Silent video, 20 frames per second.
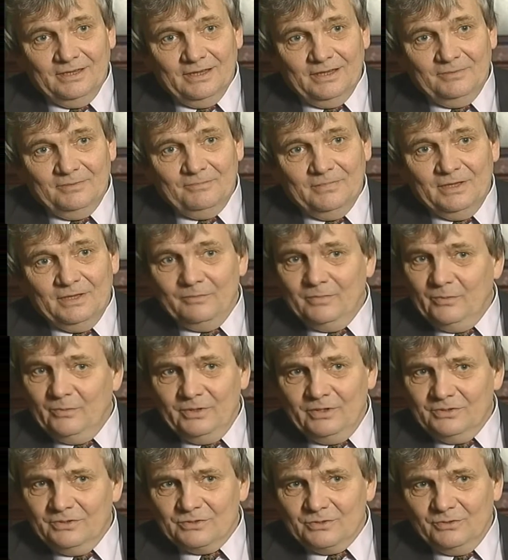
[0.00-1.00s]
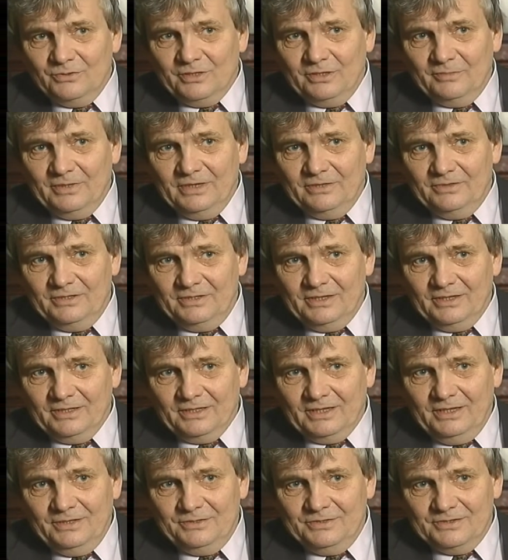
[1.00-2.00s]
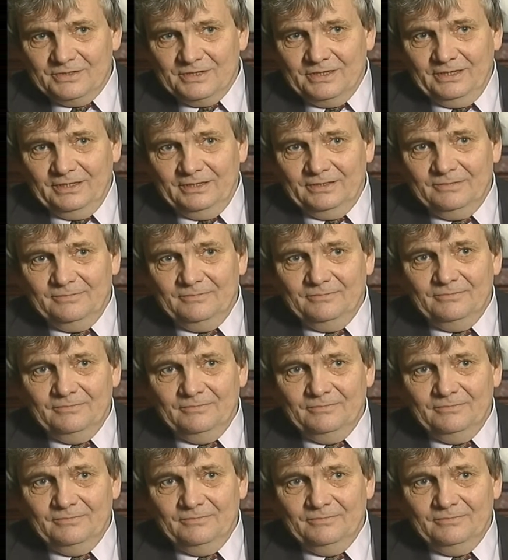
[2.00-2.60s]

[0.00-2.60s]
um, but we're not talking about the Dark Ages here.